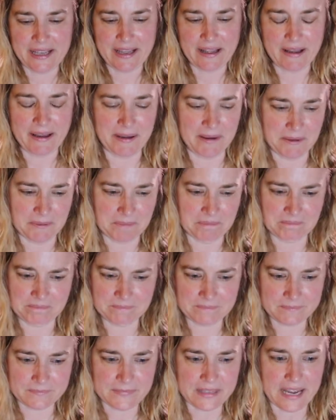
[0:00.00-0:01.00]

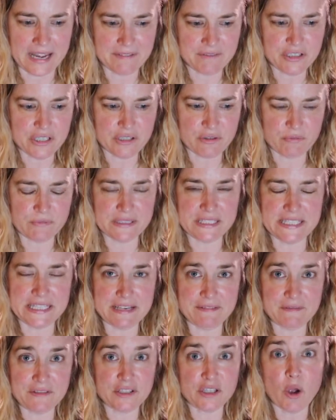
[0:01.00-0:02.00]
I've just
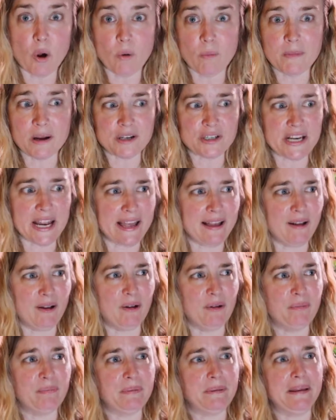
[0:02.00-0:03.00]
received so much
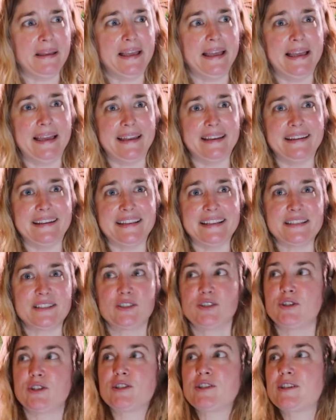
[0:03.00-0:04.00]
help, and
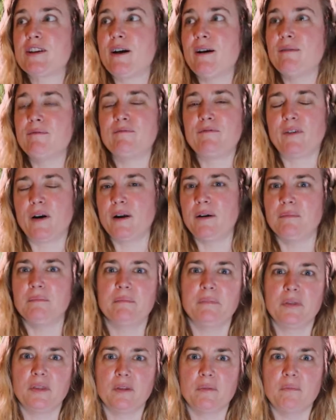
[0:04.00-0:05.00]
it's just come
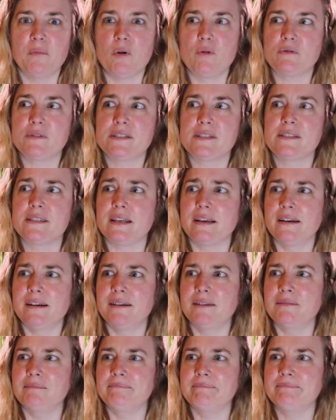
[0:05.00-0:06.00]
from the most
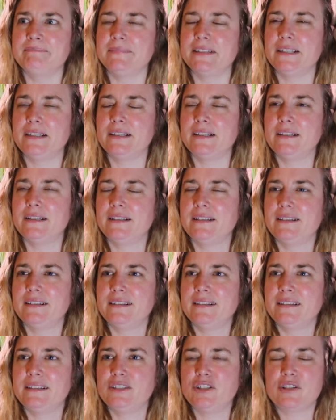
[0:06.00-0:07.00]

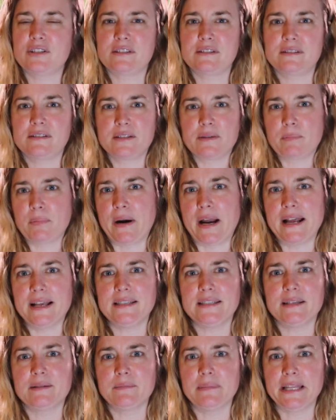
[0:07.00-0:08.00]
just
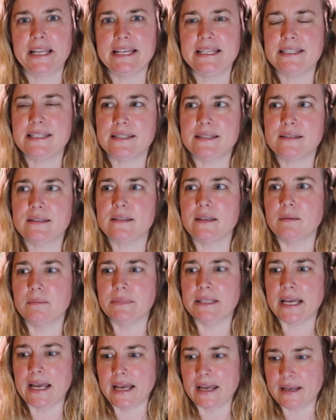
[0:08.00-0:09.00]
surprising places
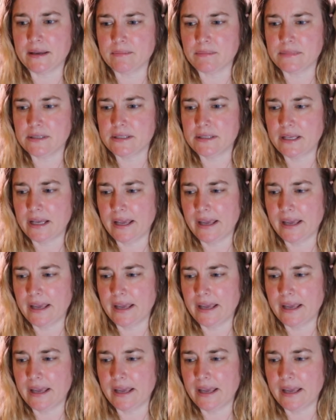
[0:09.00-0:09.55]
sometimes.